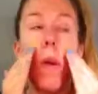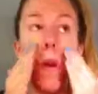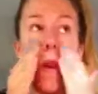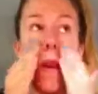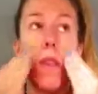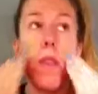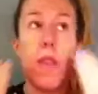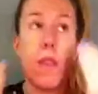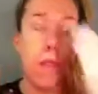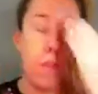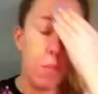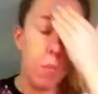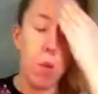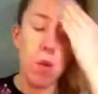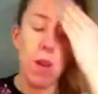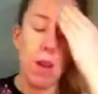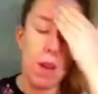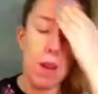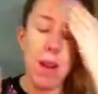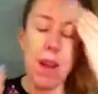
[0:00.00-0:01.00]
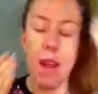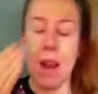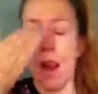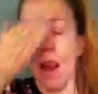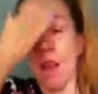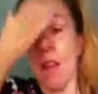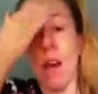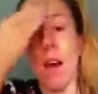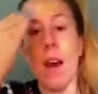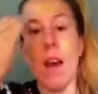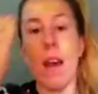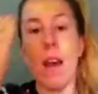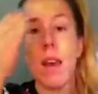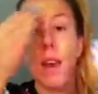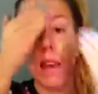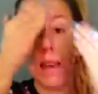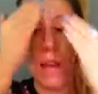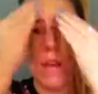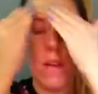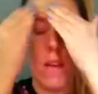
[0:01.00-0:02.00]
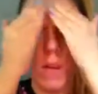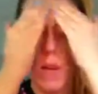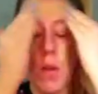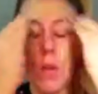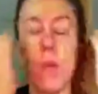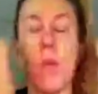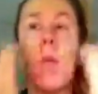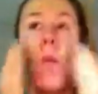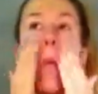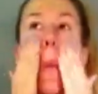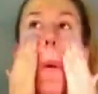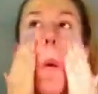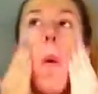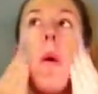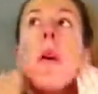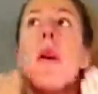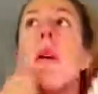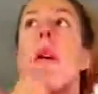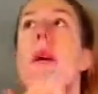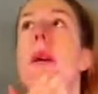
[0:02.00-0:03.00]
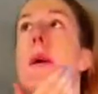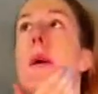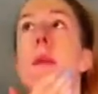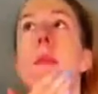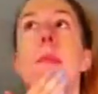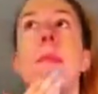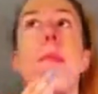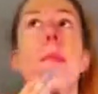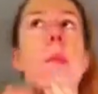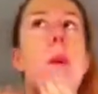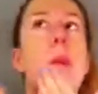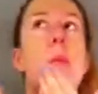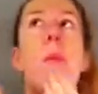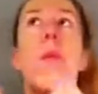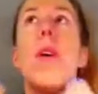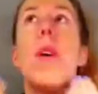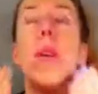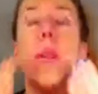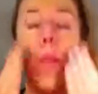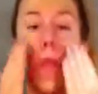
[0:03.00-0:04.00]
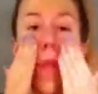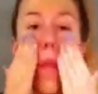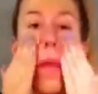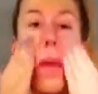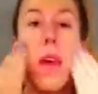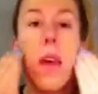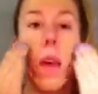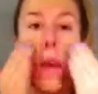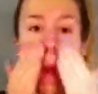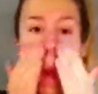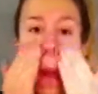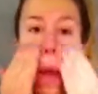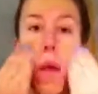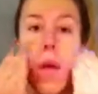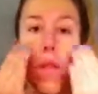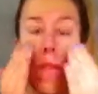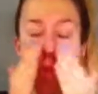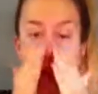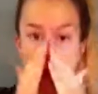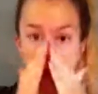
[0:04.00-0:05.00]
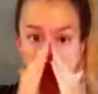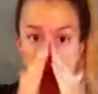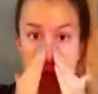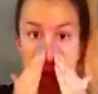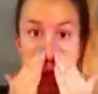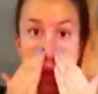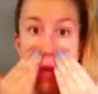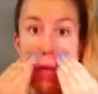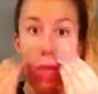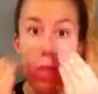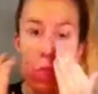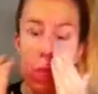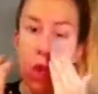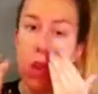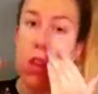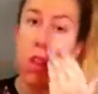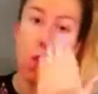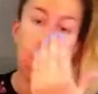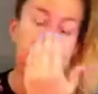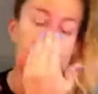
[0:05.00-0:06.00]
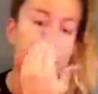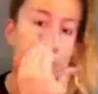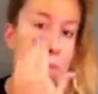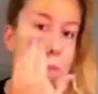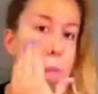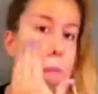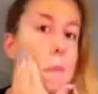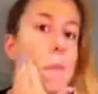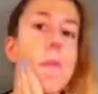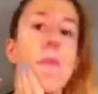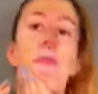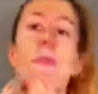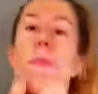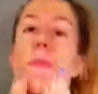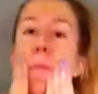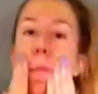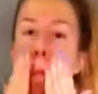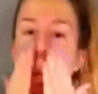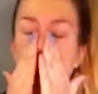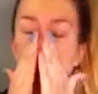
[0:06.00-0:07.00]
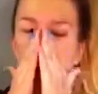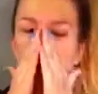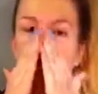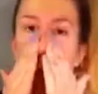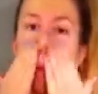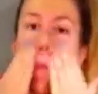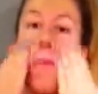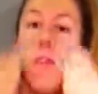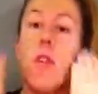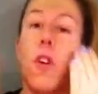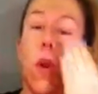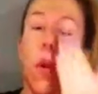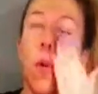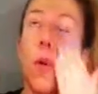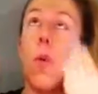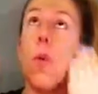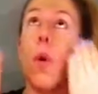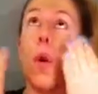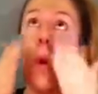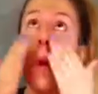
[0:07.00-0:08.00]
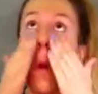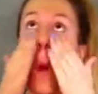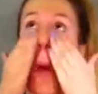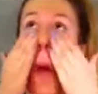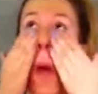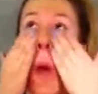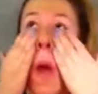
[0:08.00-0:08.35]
It's in the morning and I like, I don't want a thick foundation, just, you know, for going to work.